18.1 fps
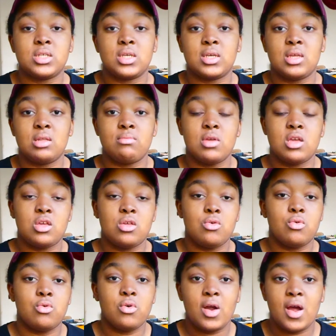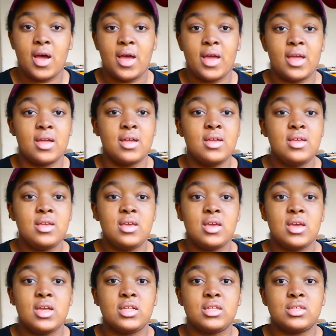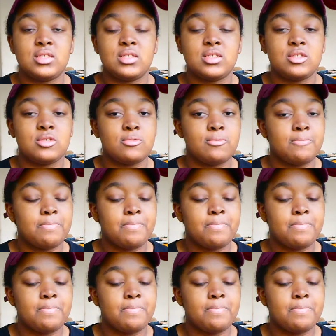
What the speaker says: It can make you cry. It's